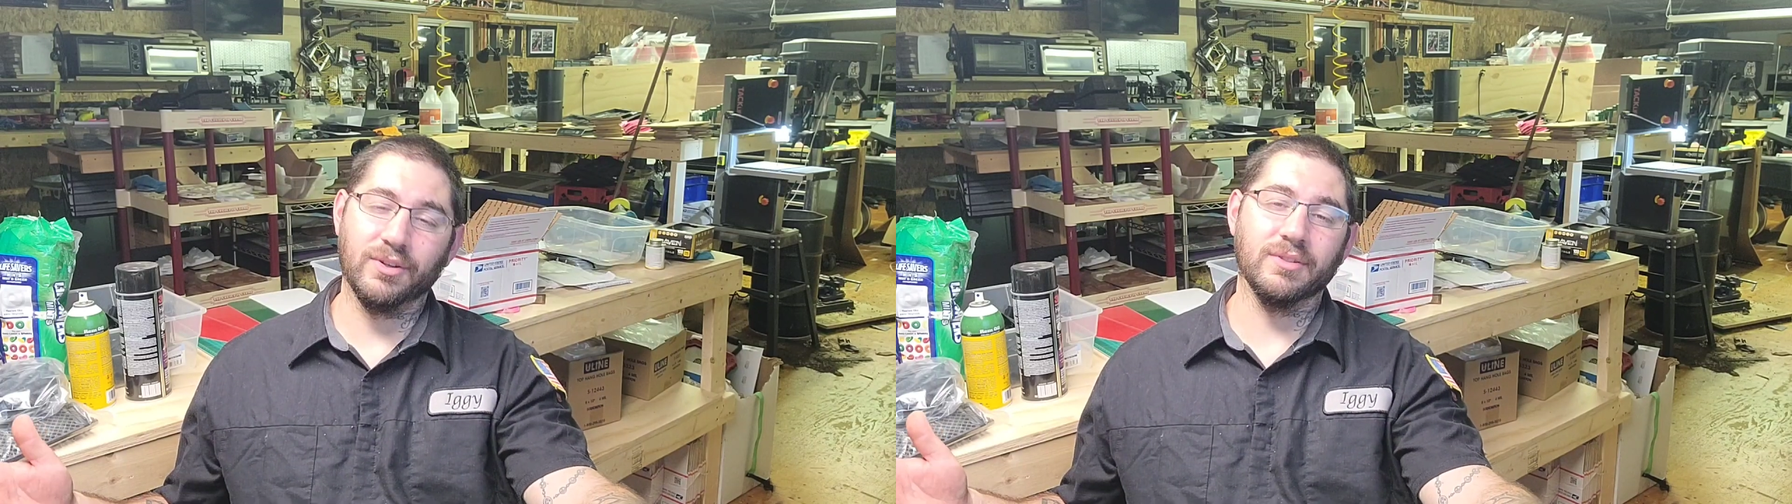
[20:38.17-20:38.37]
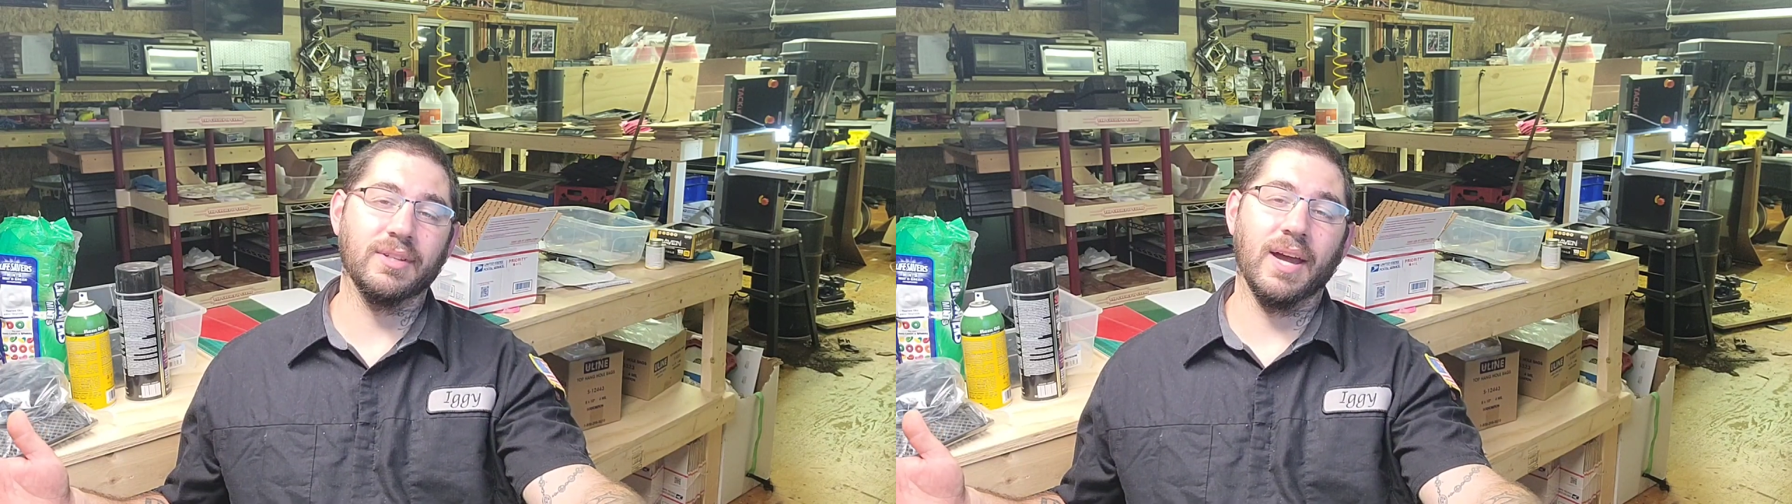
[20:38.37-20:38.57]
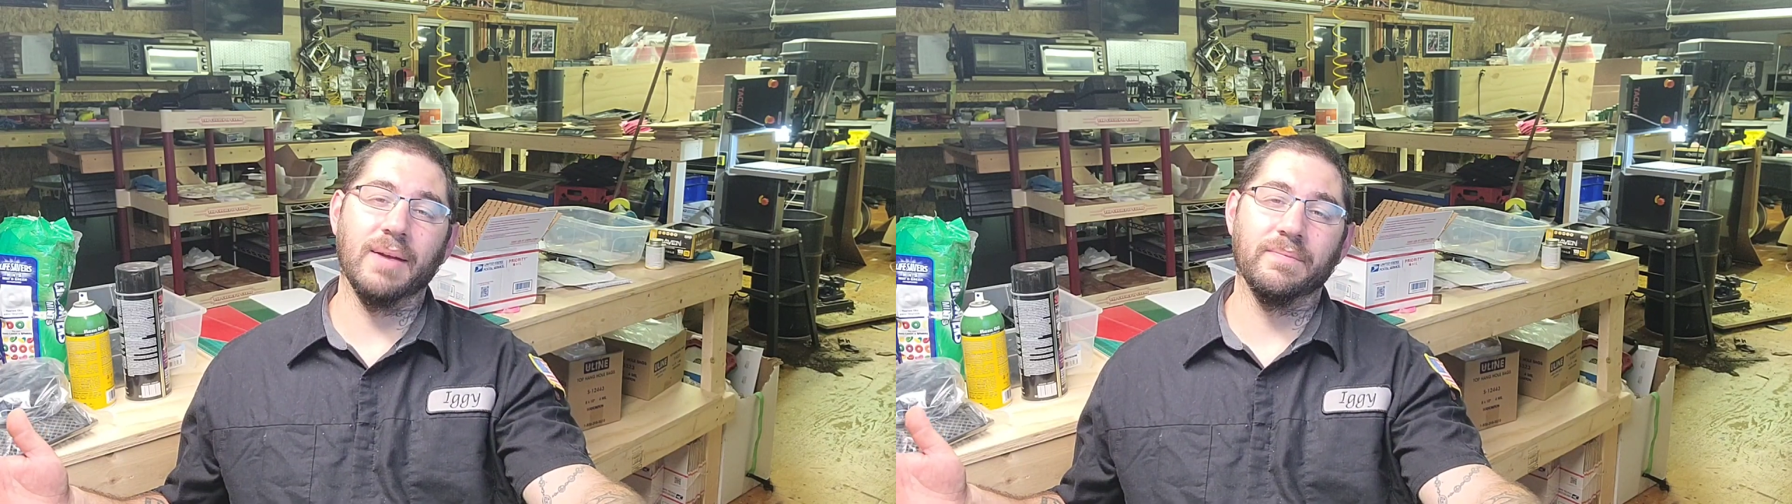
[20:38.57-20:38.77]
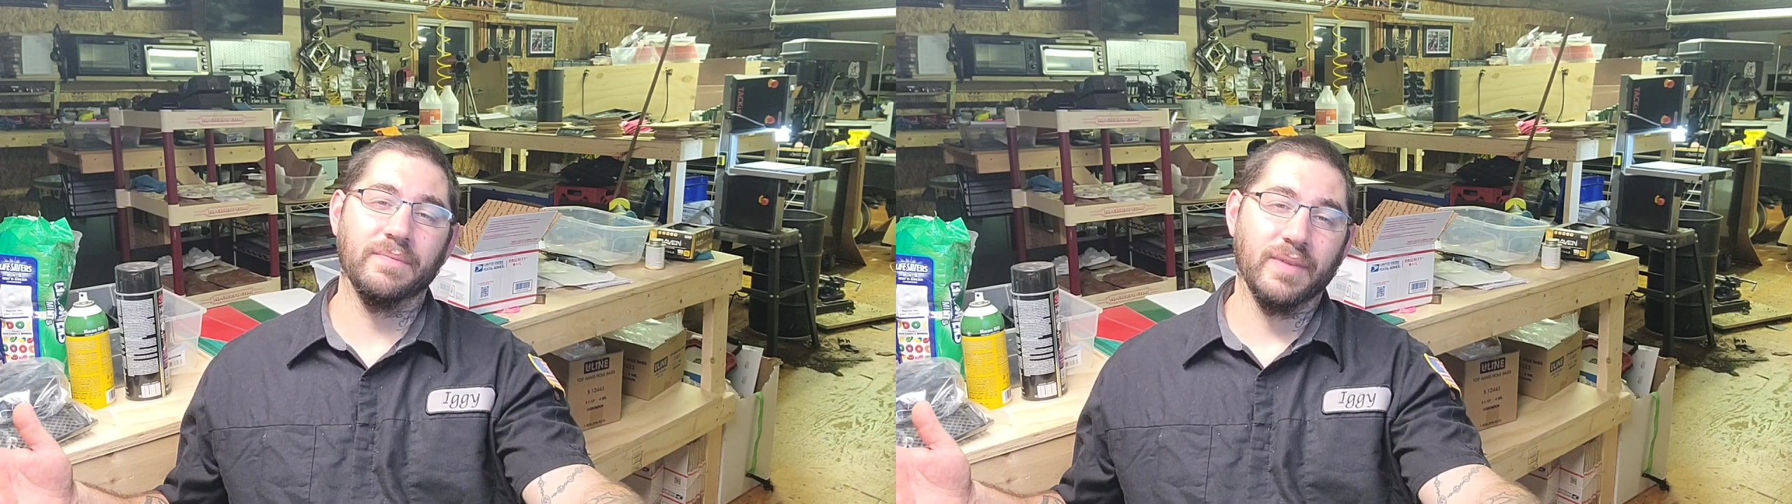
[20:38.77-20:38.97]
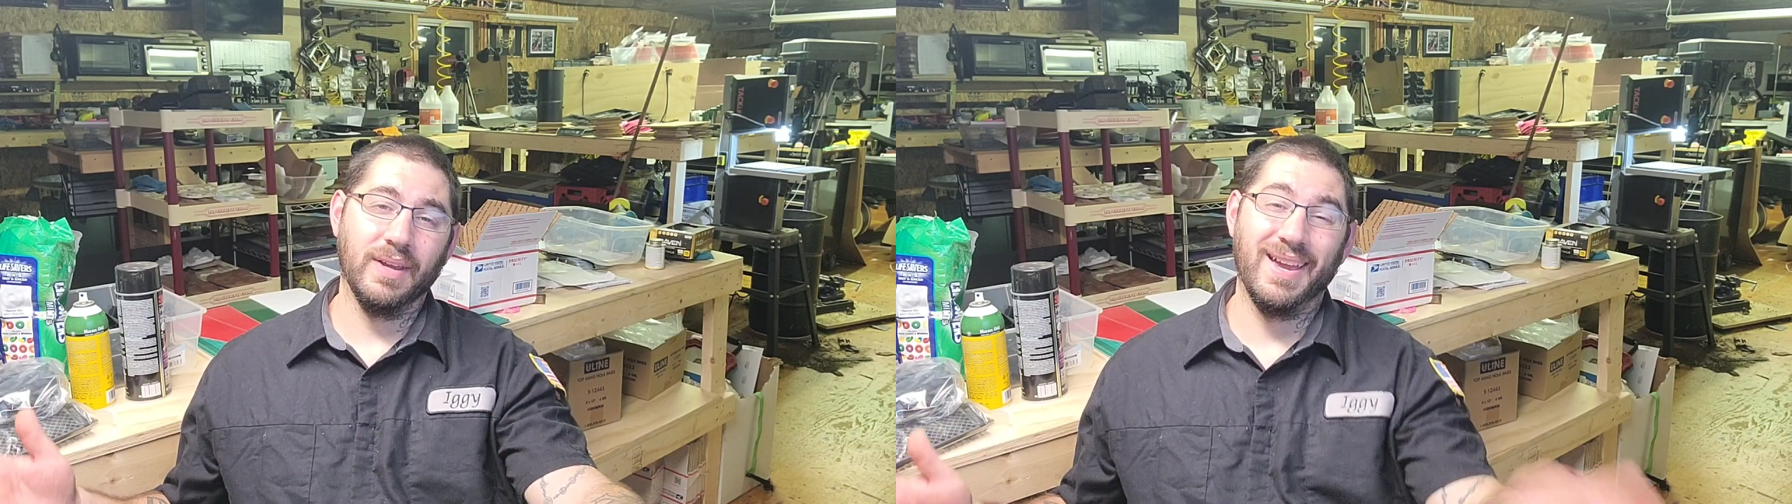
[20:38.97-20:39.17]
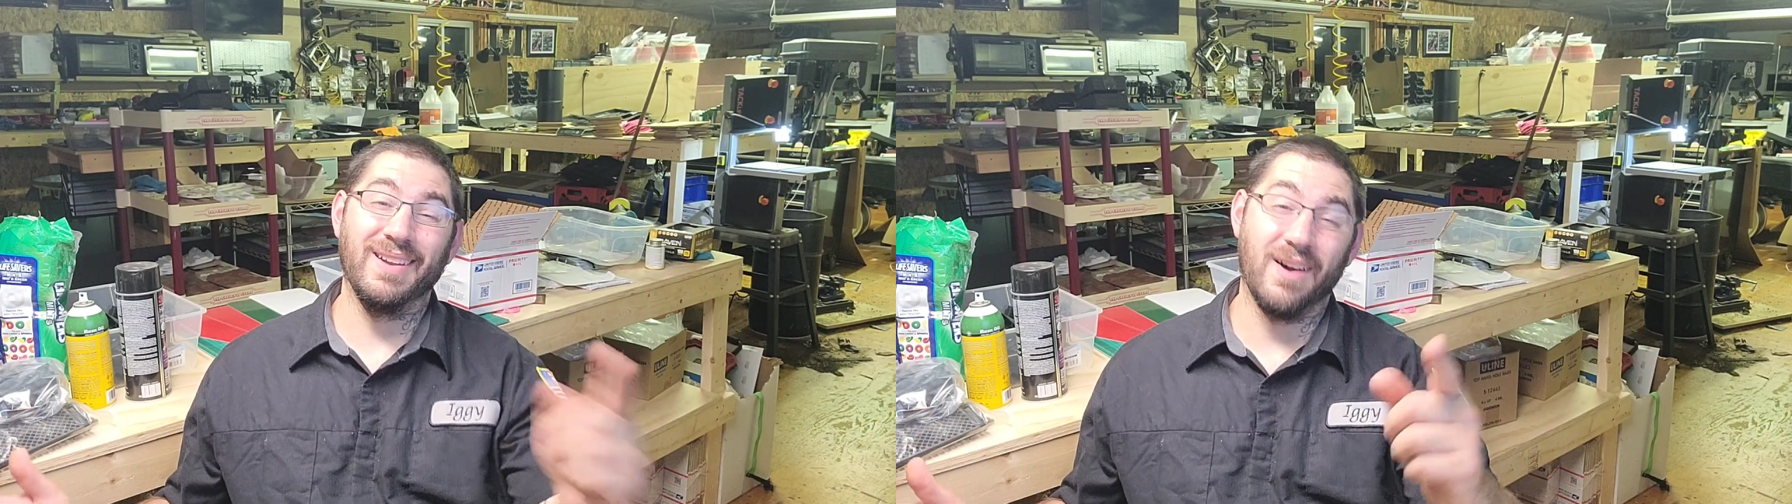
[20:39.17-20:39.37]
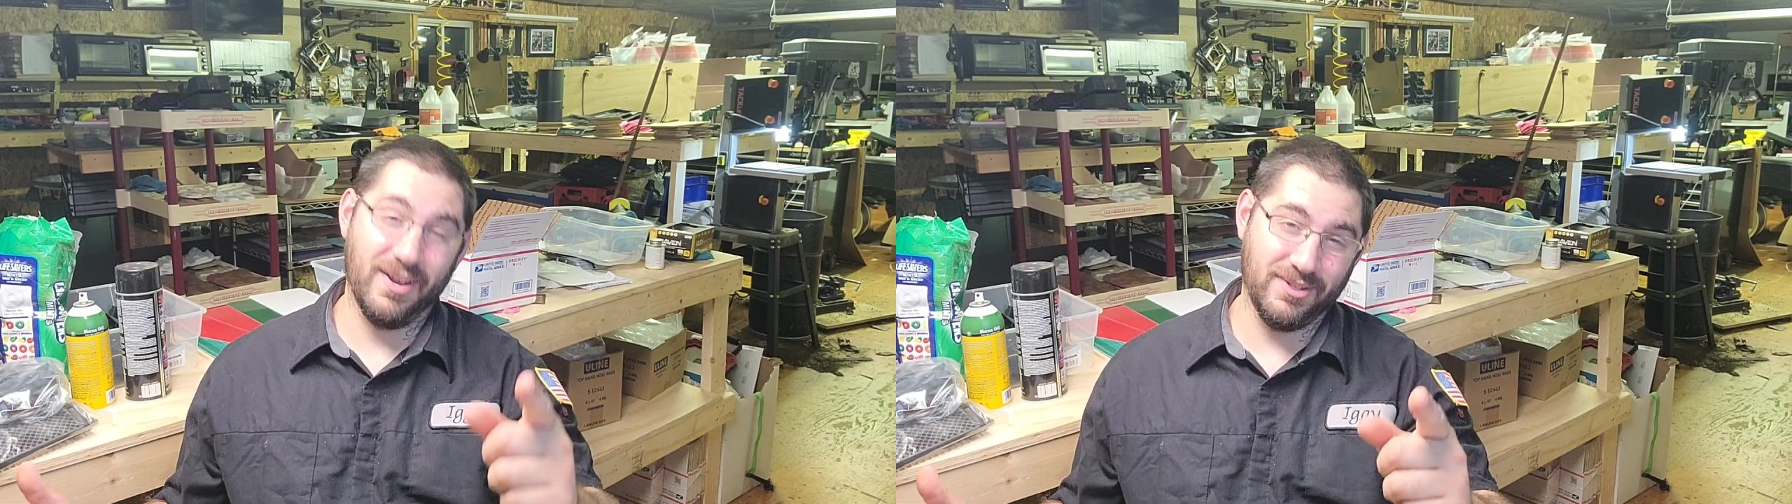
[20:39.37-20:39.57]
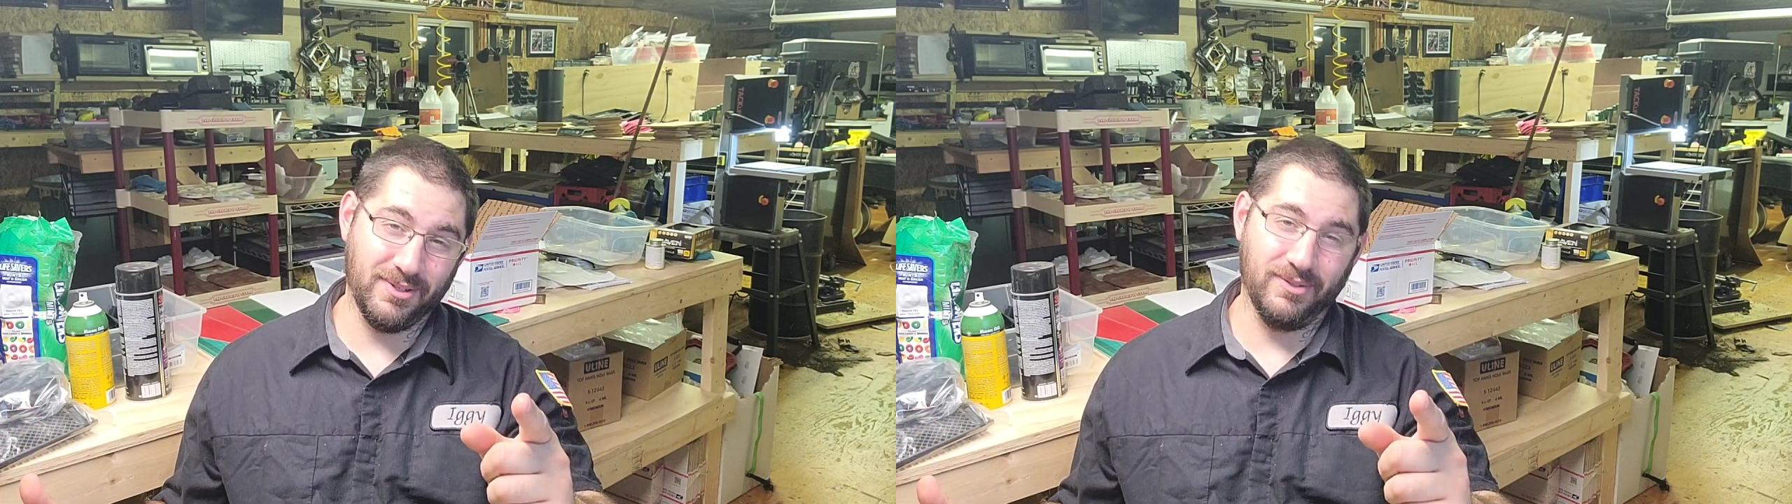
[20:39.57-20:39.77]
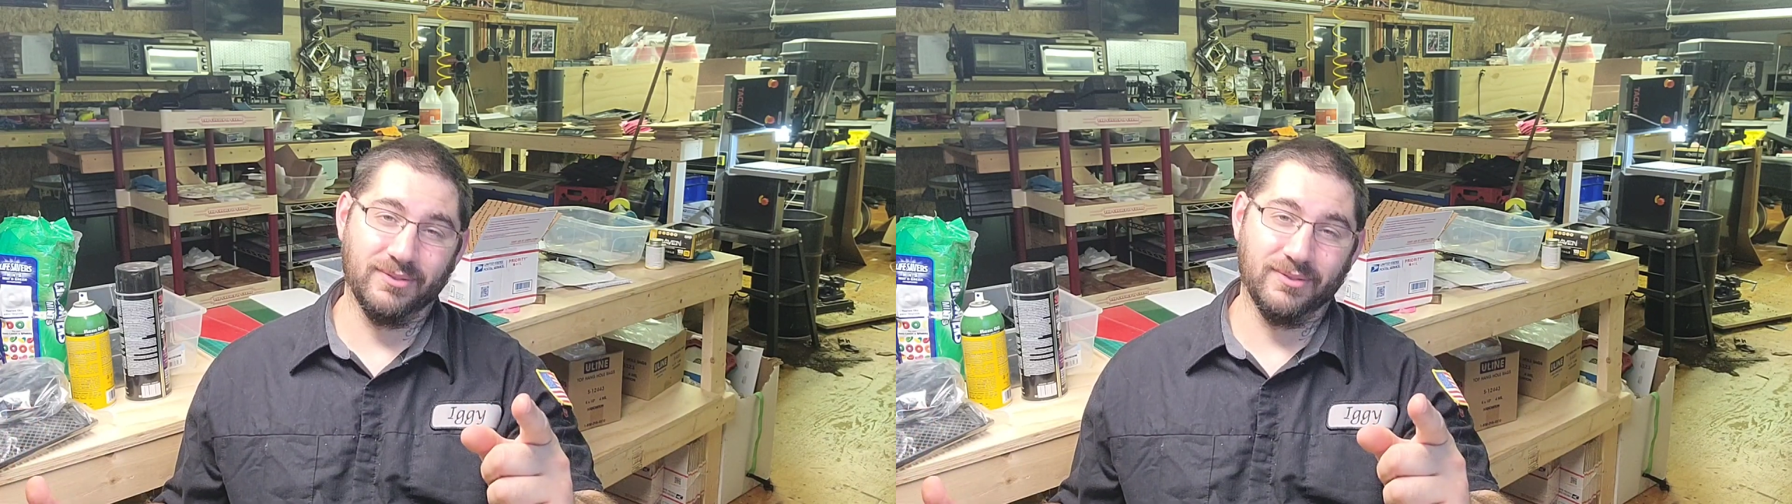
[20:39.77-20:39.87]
good time and hustle.